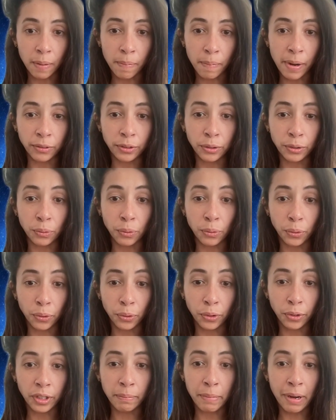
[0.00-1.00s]
about the
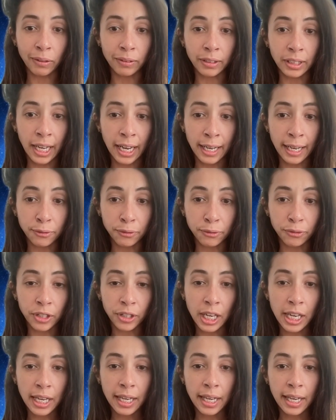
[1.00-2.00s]
world, about life,
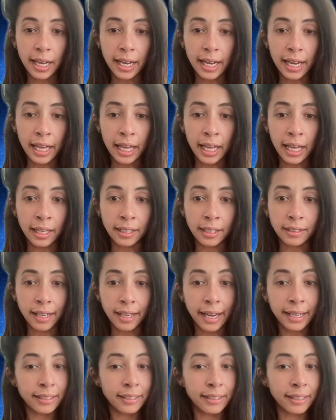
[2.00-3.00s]
and
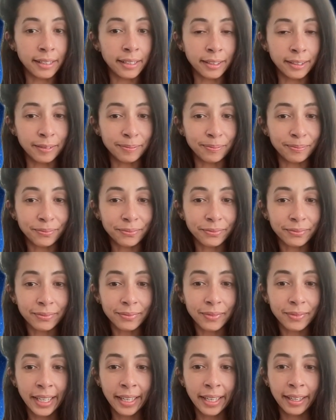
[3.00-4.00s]
I didn't.
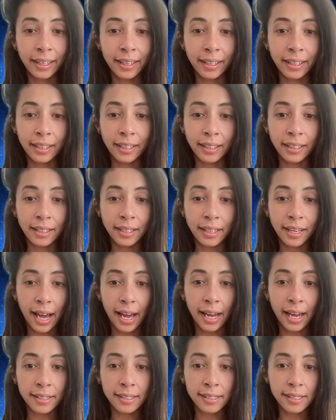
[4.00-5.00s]
He
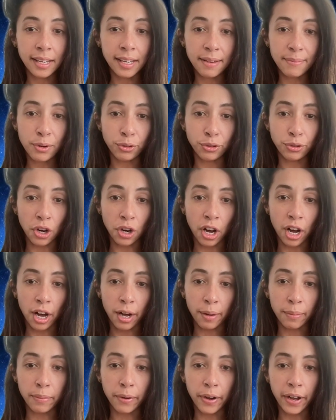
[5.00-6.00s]
had a stable
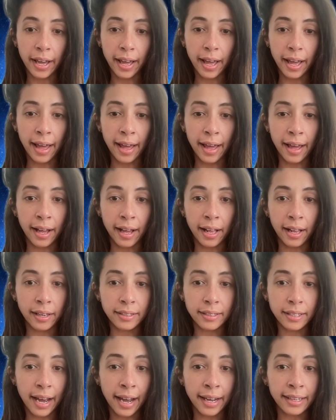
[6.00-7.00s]
job,
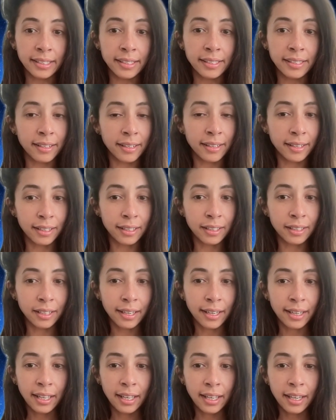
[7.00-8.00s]
and I didn't.
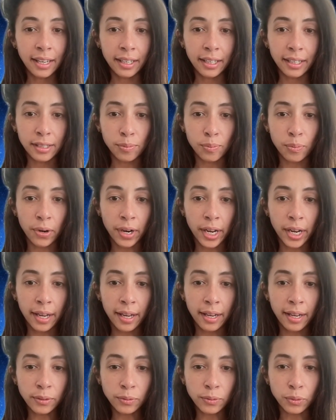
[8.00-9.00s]
His
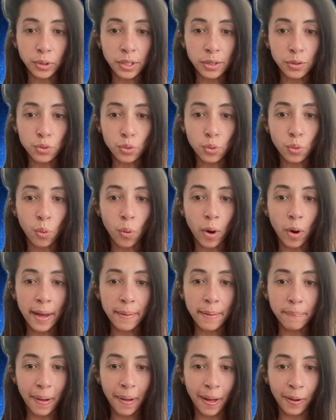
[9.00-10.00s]
brain was
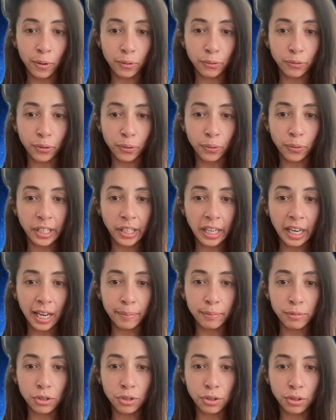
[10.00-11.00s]
quite powerful when it
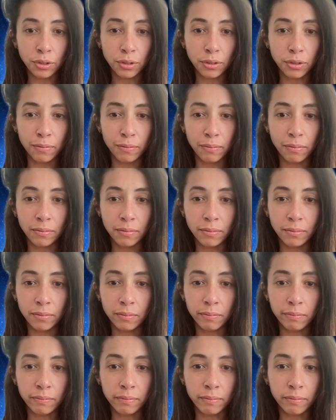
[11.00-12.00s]
comes to
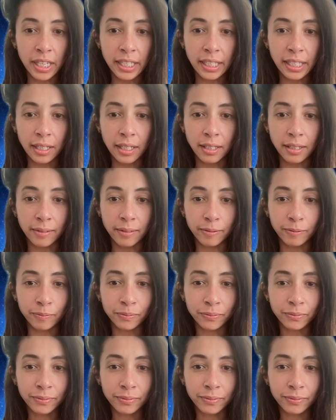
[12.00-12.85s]
making